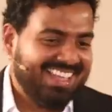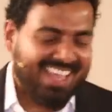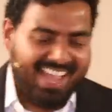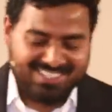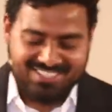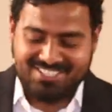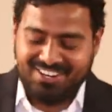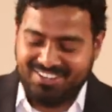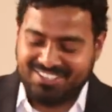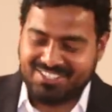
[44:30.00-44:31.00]
he actually
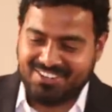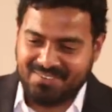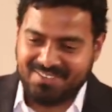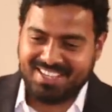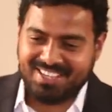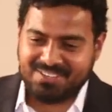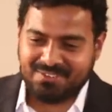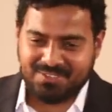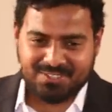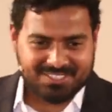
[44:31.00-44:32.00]
started strumming each
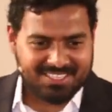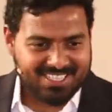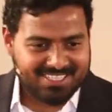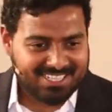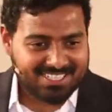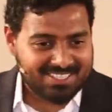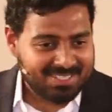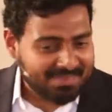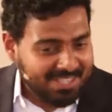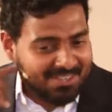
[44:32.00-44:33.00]
of those things, and he said
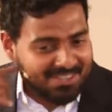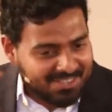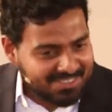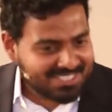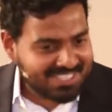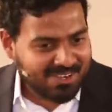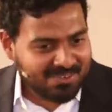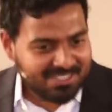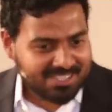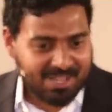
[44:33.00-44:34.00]
to him, can you hear the
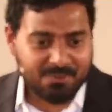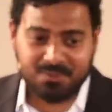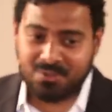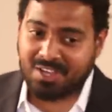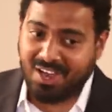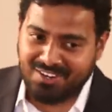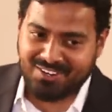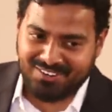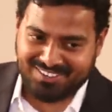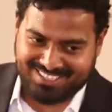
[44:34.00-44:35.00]
sound? No, you can't
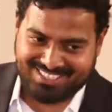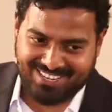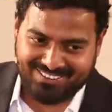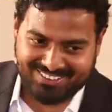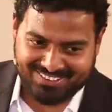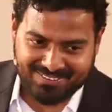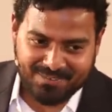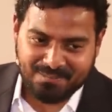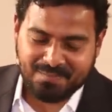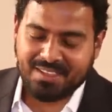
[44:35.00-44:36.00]
hear the sound.
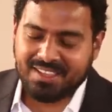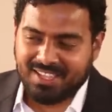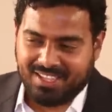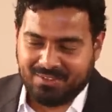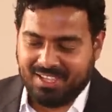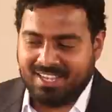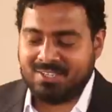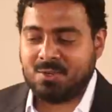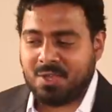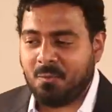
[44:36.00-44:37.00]
Okay,
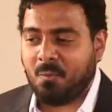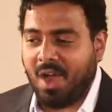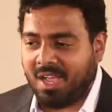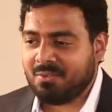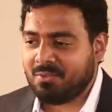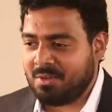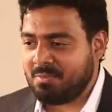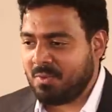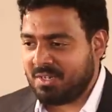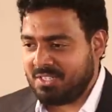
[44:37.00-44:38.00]
it took a while for
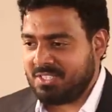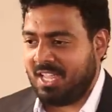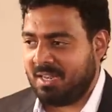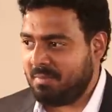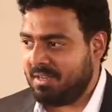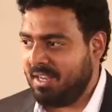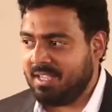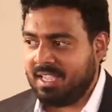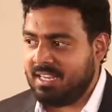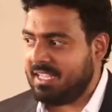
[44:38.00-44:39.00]
him to understand, but
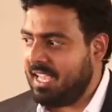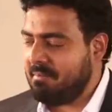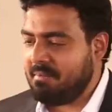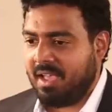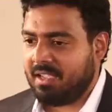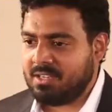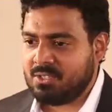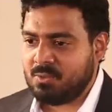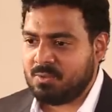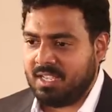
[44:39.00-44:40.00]
again, he came back in
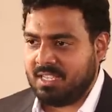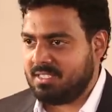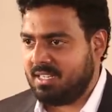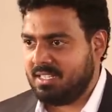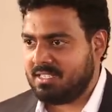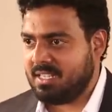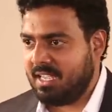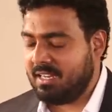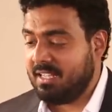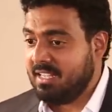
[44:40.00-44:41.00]
2 days, and he
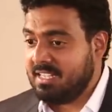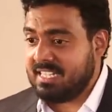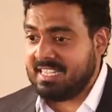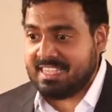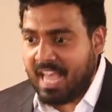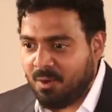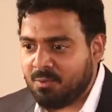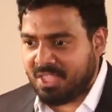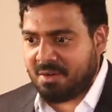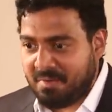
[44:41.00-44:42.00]
said, see,
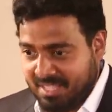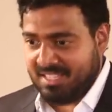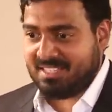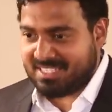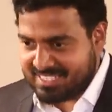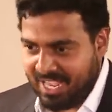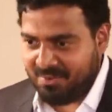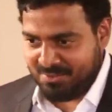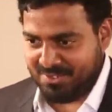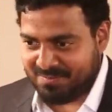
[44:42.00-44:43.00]
now they're making the
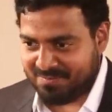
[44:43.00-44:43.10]
sound.